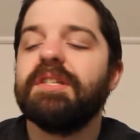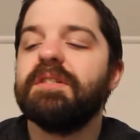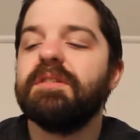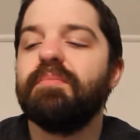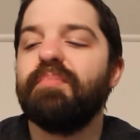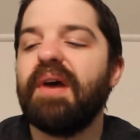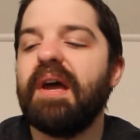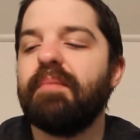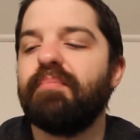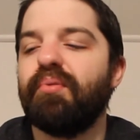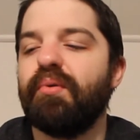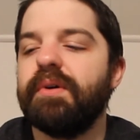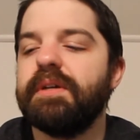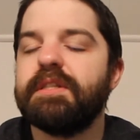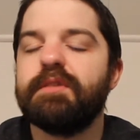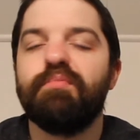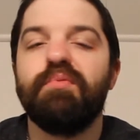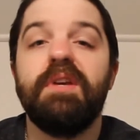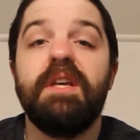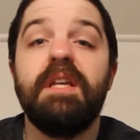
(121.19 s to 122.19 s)
is the bad
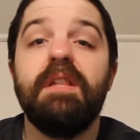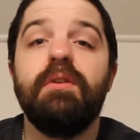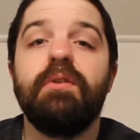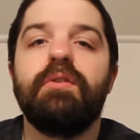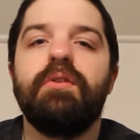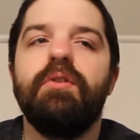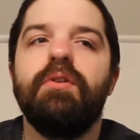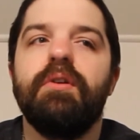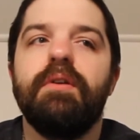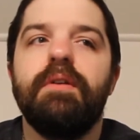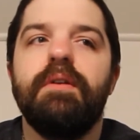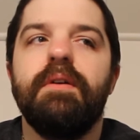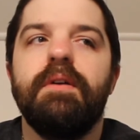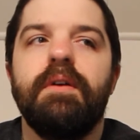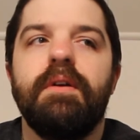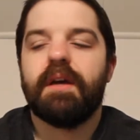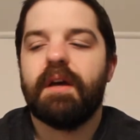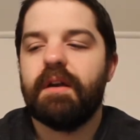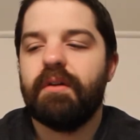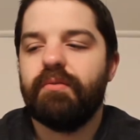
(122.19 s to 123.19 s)
points, but he looked good.
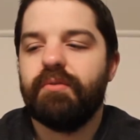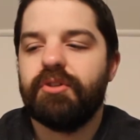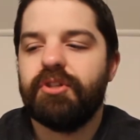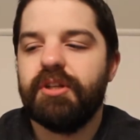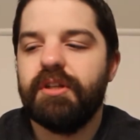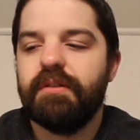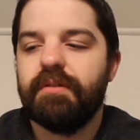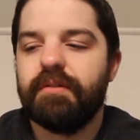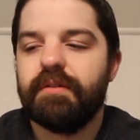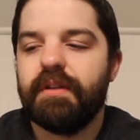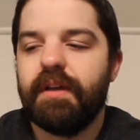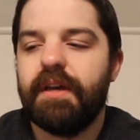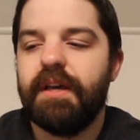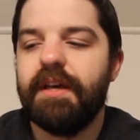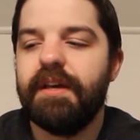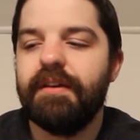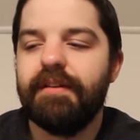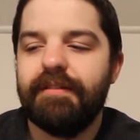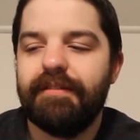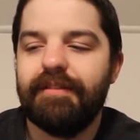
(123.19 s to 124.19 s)
Kinda wish he looked
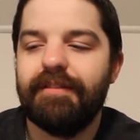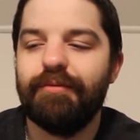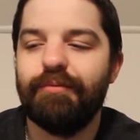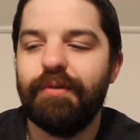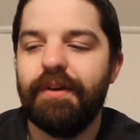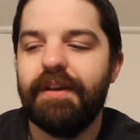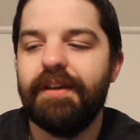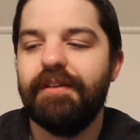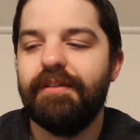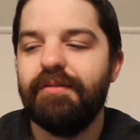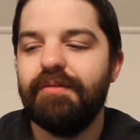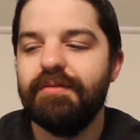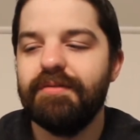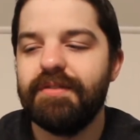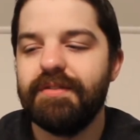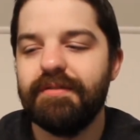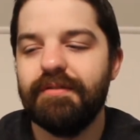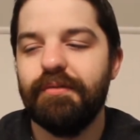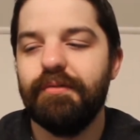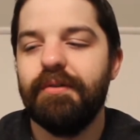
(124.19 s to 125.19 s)
like the way he
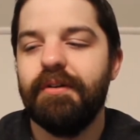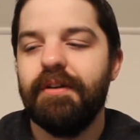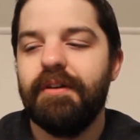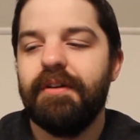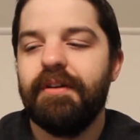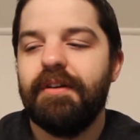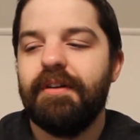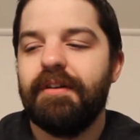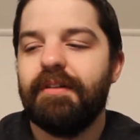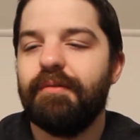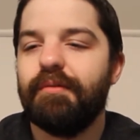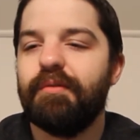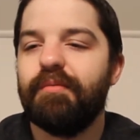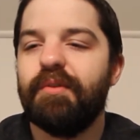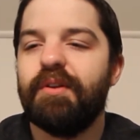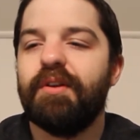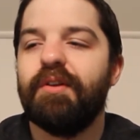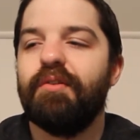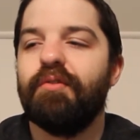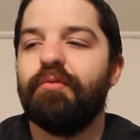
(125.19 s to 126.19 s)
used to. It would have
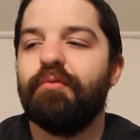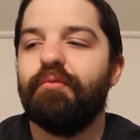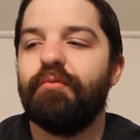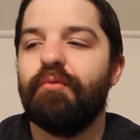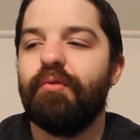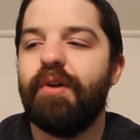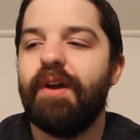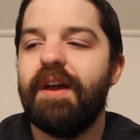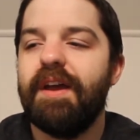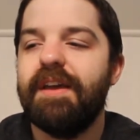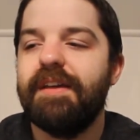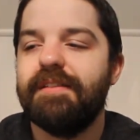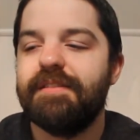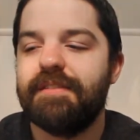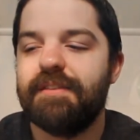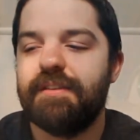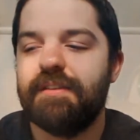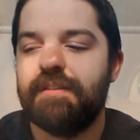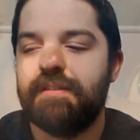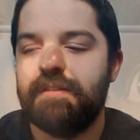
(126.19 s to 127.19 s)
been
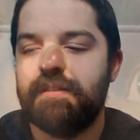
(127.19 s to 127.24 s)
great.